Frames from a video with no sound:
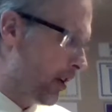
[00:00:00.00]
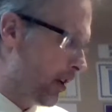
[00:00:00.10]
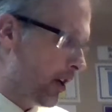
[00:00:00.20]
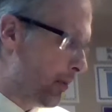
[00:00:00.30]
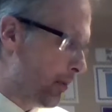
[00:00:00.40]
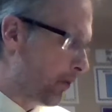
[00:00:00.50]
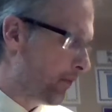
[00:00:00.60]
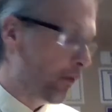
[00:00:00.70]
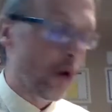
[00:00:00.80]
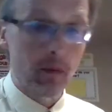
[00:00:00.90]
about
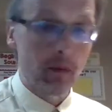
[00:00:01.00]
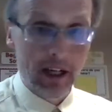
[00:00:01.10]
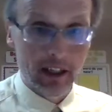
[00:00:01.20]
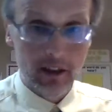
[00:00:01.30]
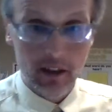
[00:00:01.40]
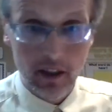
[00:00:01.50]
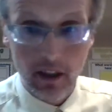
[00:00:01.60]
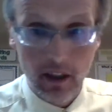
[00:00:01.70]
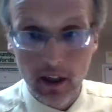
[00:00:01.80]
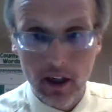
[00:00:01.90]
4 minutes.
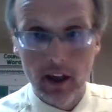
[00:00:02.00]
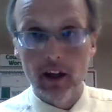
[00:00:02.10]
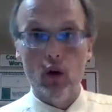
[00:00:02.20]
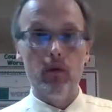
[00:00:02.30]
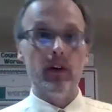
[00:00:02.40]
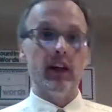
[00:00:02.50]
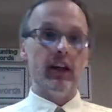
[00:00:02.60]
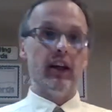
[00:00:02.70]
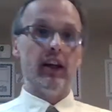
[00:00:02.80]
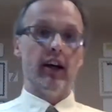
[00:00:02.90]
And then hopefully
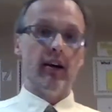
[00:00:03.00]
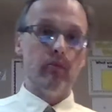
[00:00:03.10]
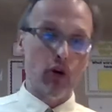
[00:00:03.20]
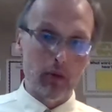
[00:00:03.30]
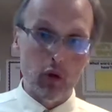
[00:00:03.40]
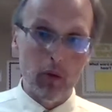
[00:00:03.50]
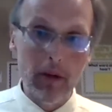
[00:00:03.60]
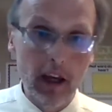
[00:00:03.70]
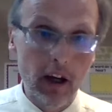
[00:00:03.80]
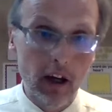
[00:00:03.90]
more people will be
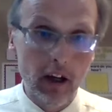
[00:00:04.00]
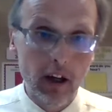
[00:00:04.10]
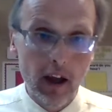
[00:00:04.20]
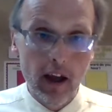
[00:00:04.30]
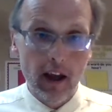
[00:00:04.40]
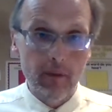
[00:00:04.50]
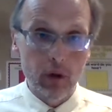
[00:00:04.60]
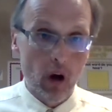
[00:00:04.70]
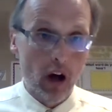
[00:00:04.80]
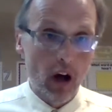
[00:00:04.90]
here. If you
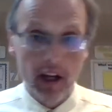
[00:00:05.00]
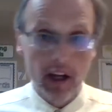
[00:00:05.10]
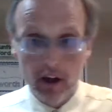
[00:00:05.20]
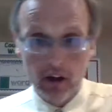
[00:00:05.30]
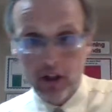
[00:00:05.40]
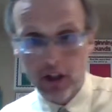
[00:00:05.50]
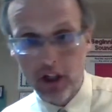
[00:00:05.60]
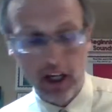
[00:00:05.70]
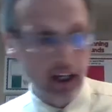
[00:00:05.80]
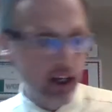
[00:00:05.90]
are here, just
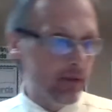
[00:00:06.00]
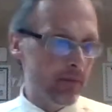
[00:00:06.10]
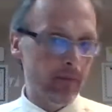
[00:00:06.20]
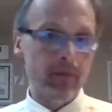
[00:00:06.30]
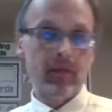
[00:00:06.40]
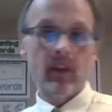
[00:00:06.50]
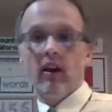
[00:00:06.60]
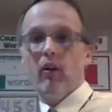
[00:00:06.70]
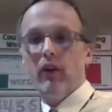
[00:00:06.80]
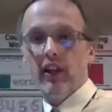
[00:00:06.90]
check in
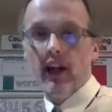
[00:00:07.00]
with